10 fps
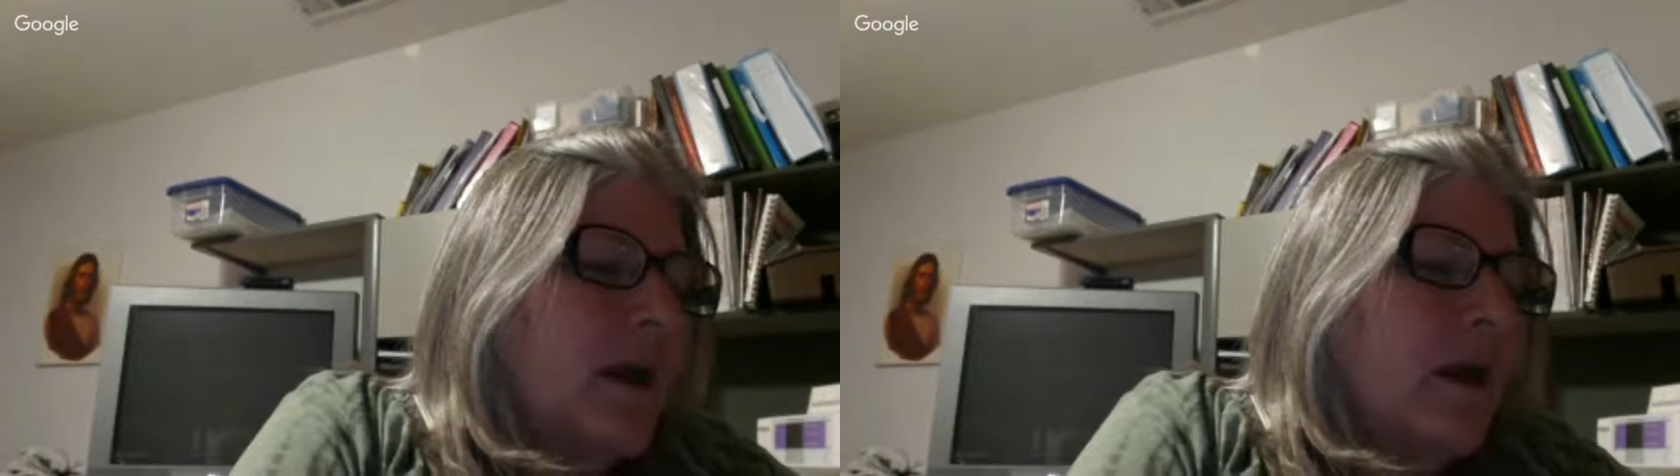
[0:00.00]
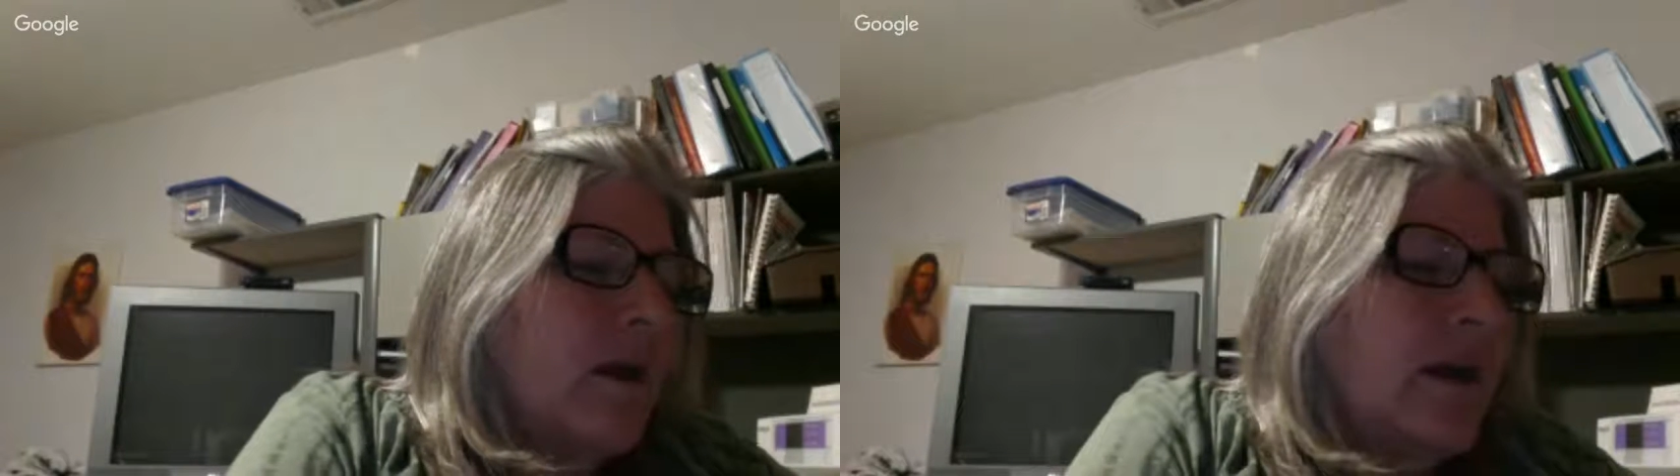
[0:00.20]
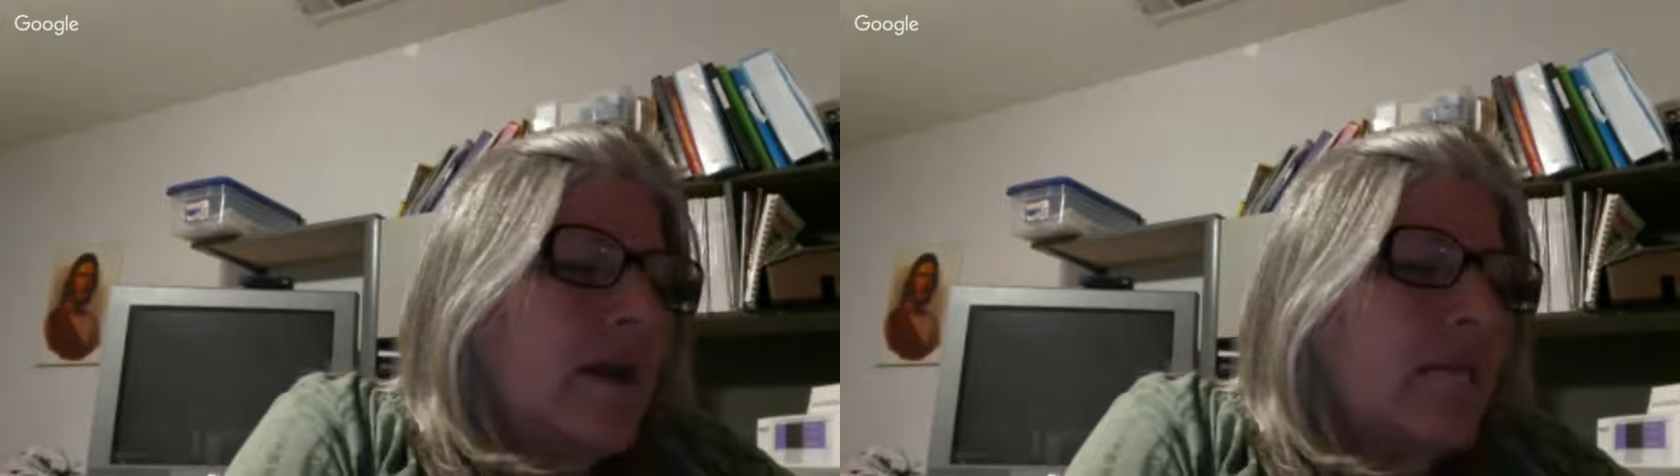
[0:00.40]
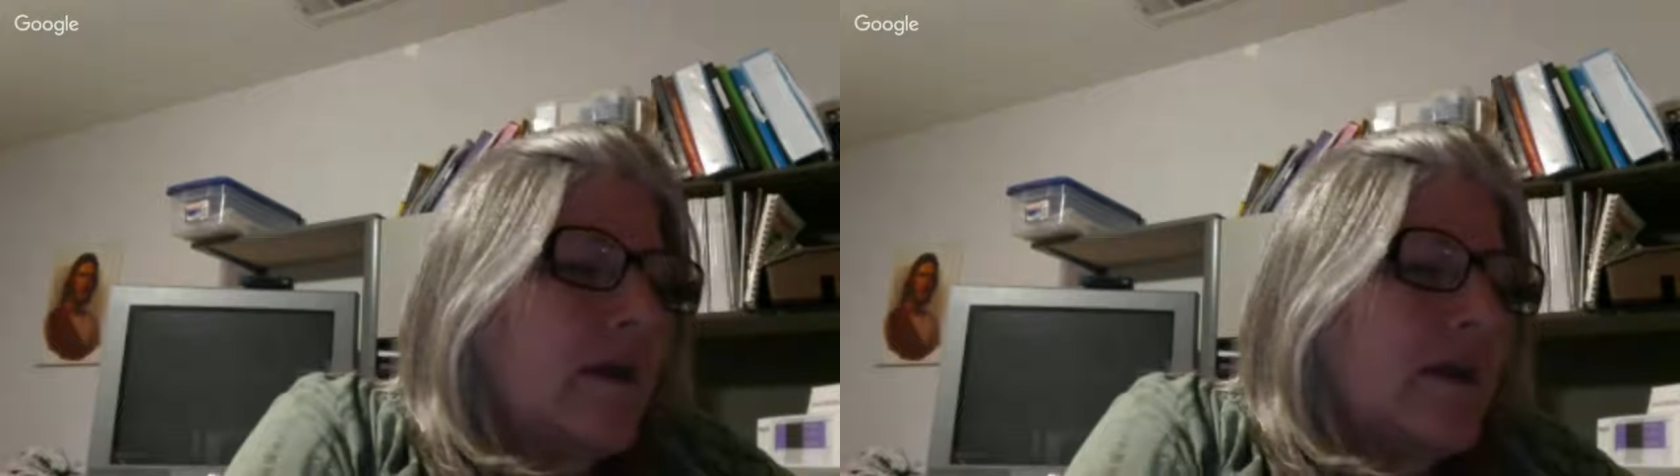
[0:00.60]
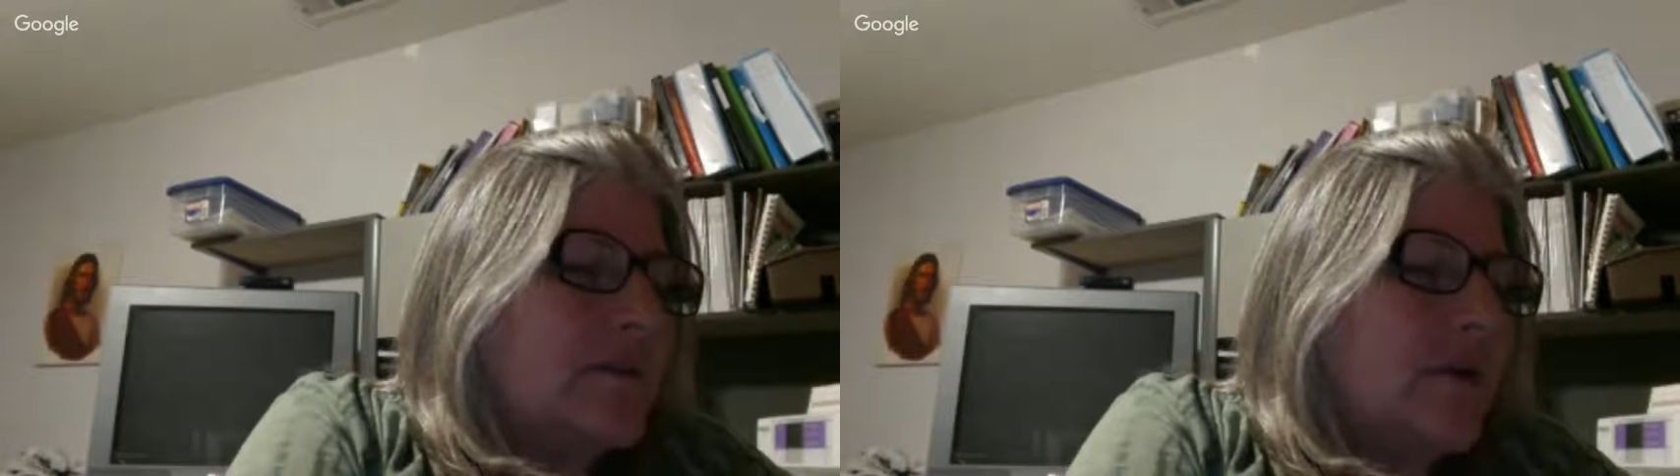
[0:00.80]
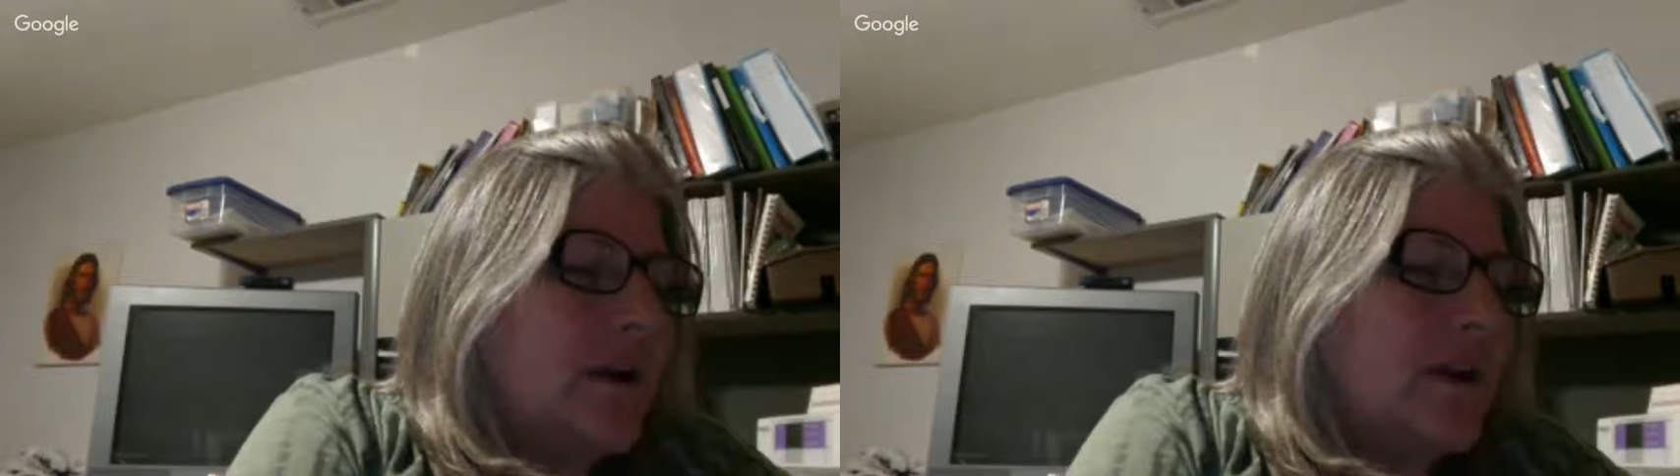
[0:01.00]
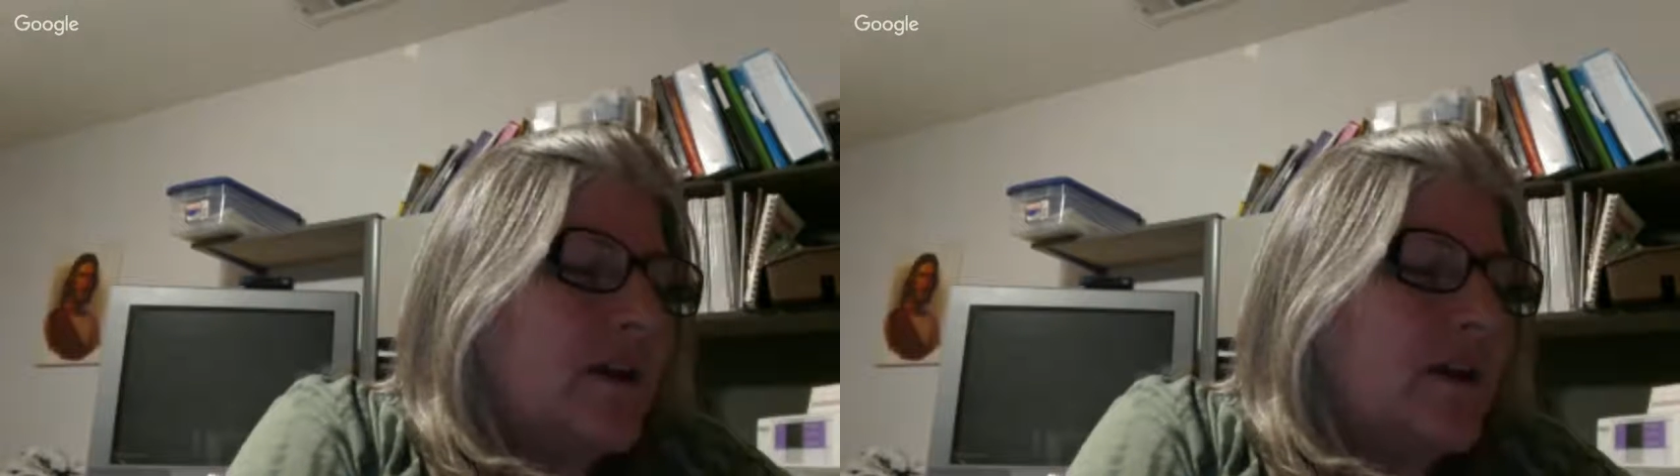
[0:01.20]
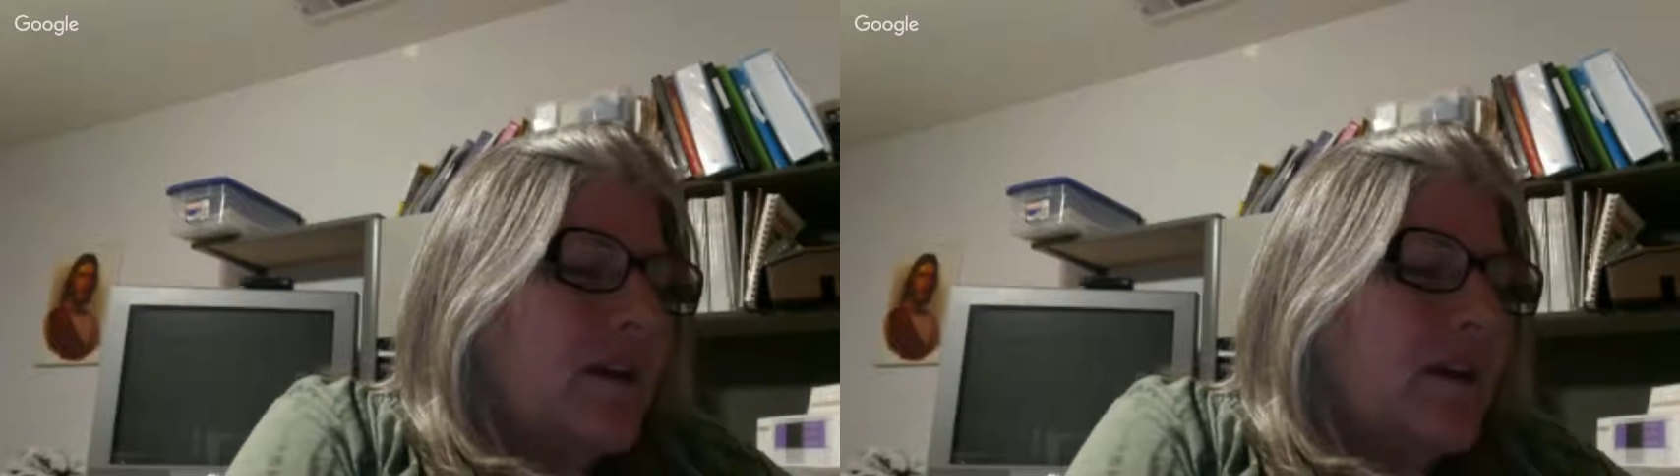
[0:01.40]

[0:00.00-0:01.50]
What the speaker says: Okay, because what I did on the